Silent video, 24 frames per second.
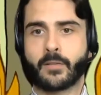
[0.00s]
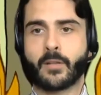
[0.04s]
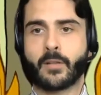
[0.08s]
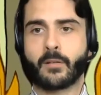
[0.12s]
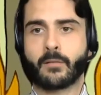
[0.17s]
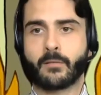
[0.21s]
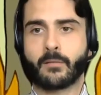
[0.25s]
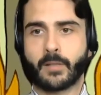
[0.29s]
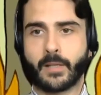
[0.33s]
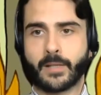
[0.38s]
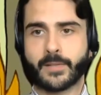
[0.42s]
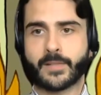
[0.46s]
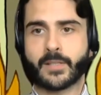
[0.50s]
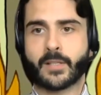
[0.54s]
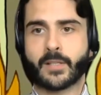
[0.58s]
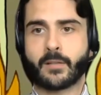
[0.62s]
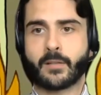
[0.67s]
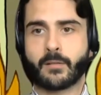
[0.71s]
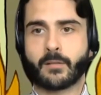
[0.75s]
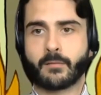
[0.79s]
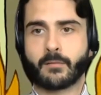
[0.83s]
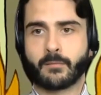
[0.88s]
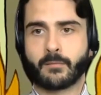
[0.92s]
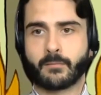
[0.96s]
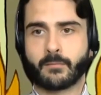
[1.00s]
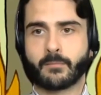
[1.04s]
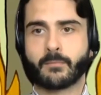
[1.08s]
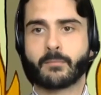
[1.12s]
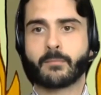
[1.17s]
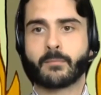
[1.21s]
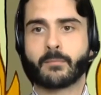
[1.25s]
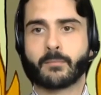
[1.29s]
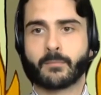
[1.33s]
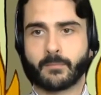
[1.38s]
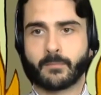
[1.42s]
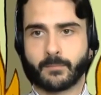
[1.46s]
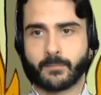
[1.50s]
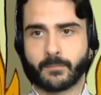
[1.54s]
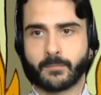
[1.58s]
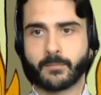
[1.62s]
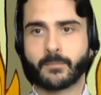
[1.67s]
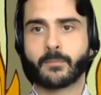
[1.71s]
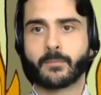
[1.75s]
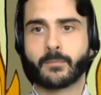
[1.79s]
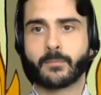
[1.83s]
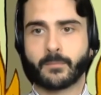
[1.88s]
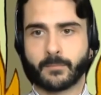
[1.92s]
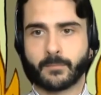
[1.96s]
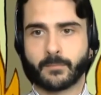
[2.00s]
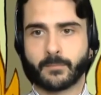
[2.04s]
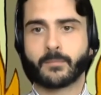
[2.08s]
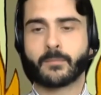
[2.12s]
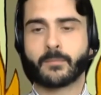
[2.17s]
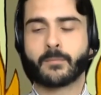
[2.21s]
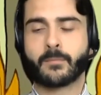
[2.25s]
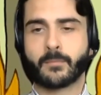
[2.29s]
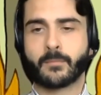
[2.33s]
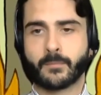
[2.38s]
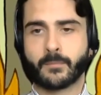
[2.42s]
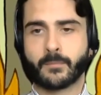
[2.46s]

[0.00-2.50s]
but I personally, either a camera